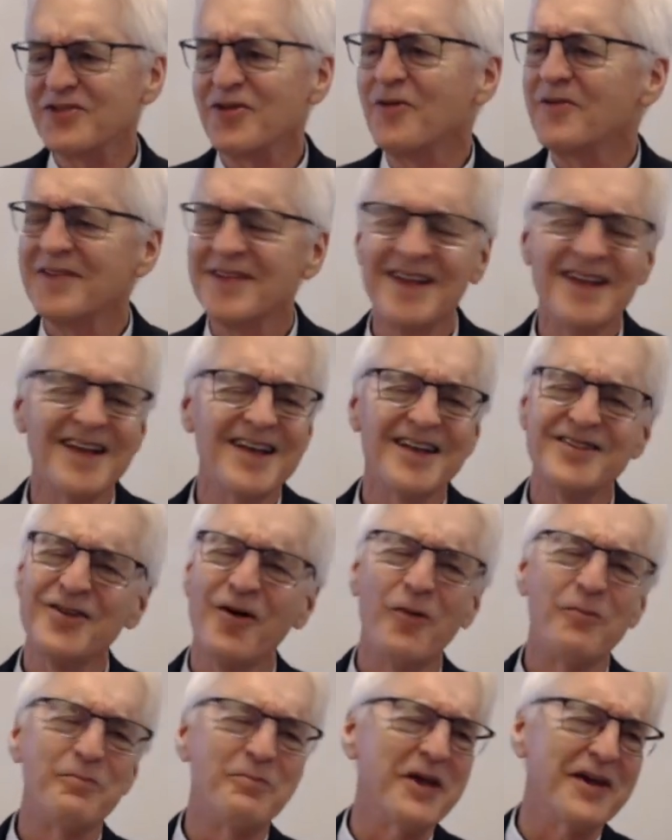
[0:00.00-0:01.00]
Don't,
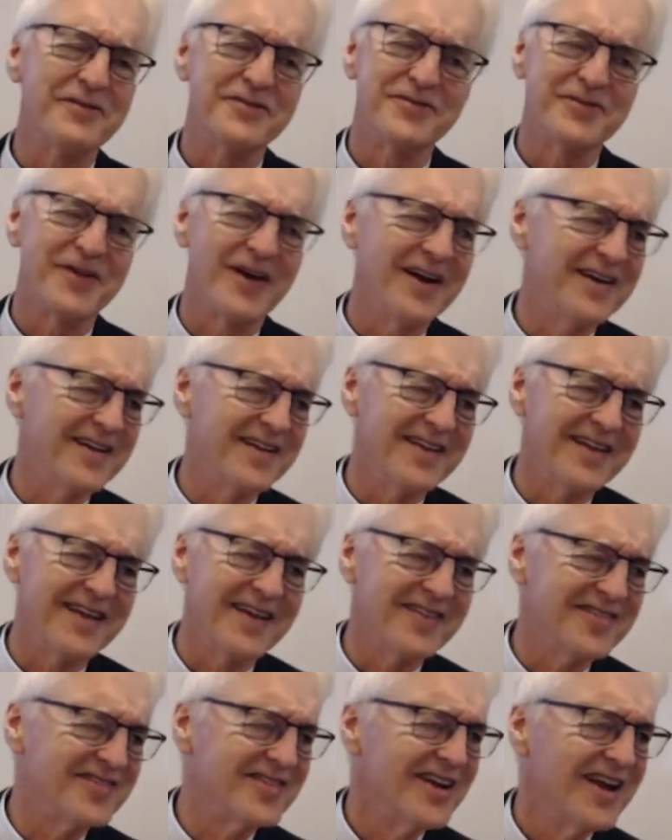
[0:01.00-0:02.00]
don't be afraid of
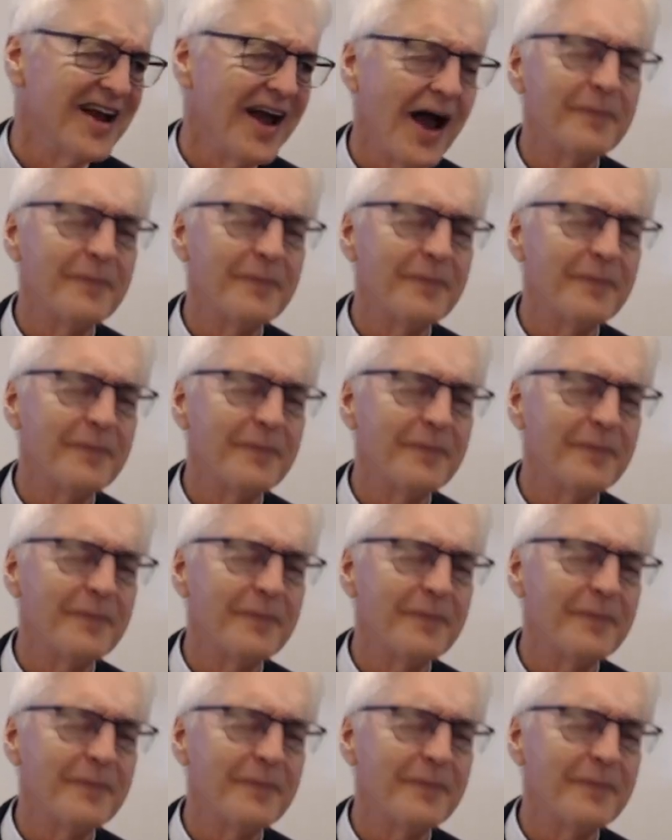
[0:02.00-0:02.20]
this.